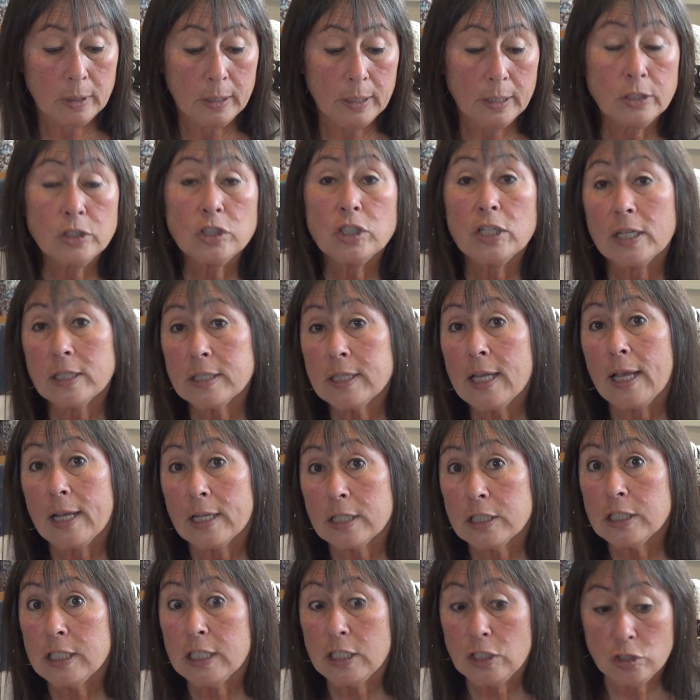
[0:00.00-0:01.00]
And she has an
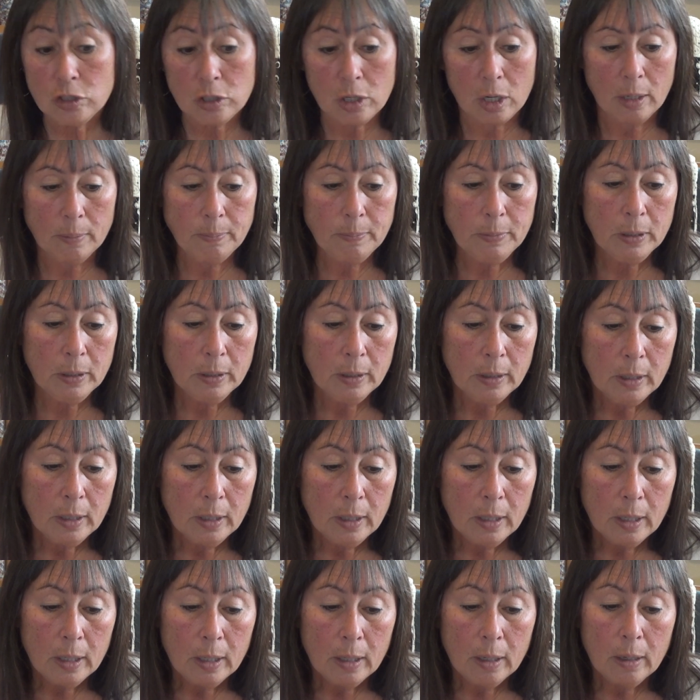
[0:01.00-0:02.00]
Etsy shop,
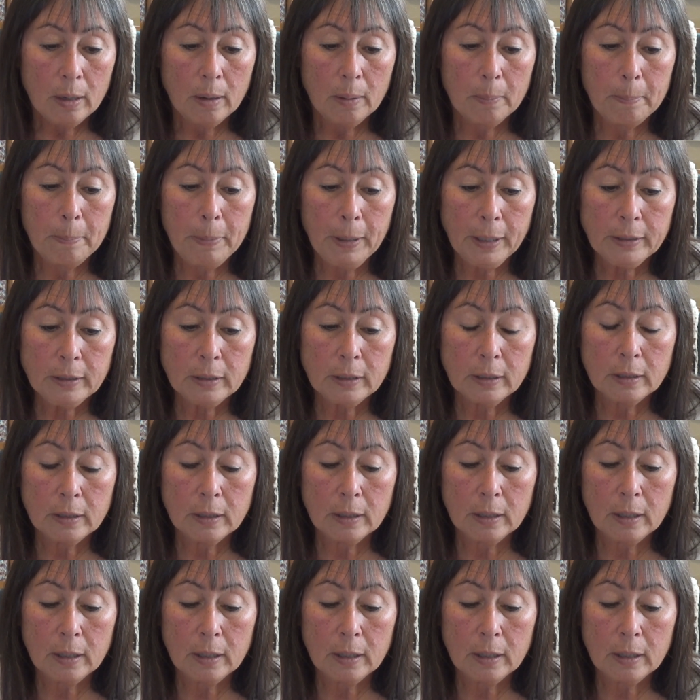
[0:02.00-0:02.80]
but